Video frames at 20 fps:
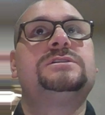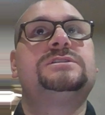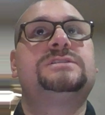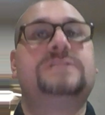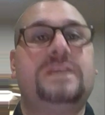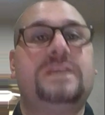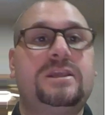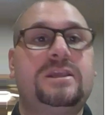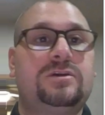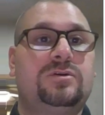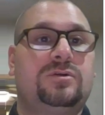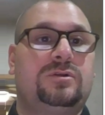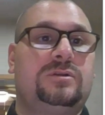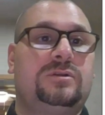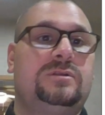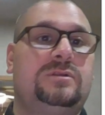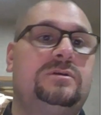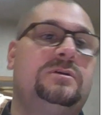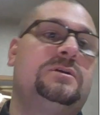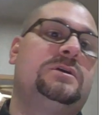
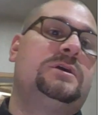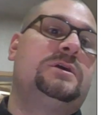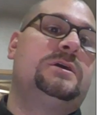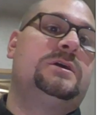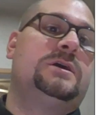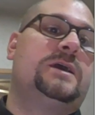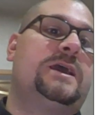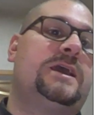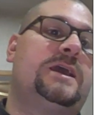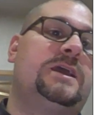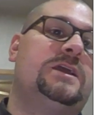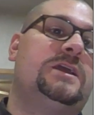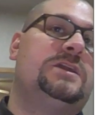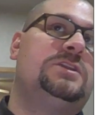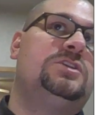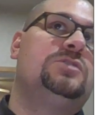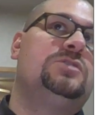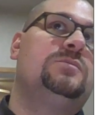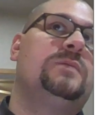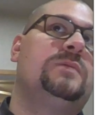single and
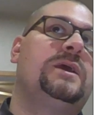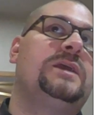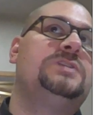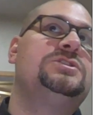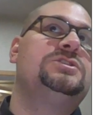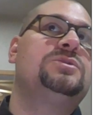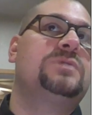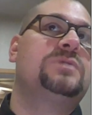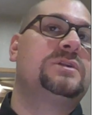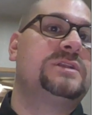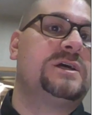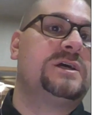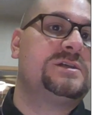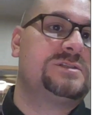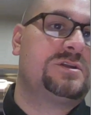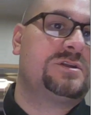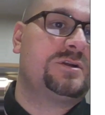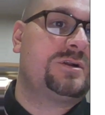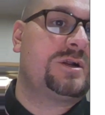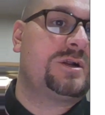you made
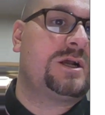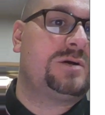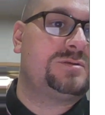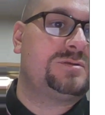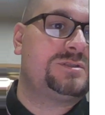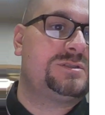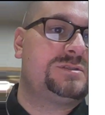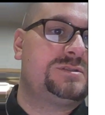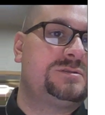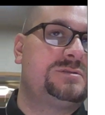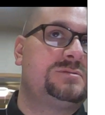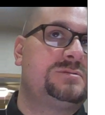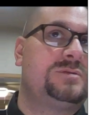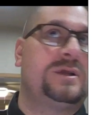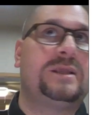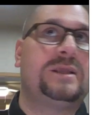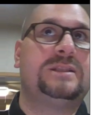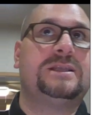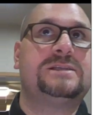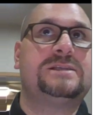200,000 on your house,
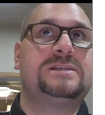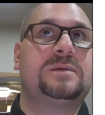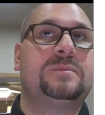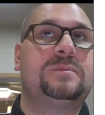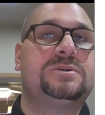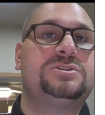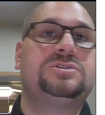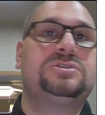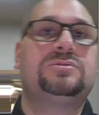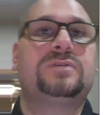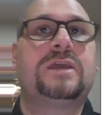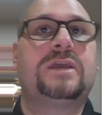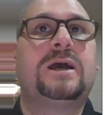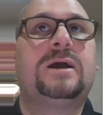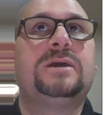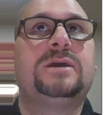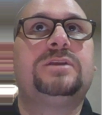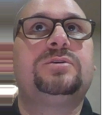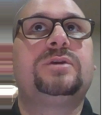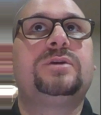right? That's how much you
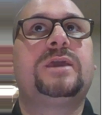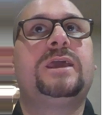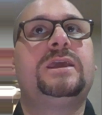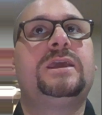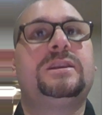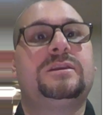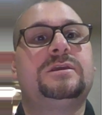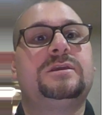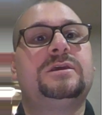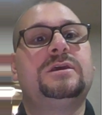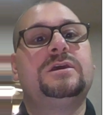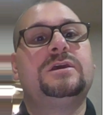gained.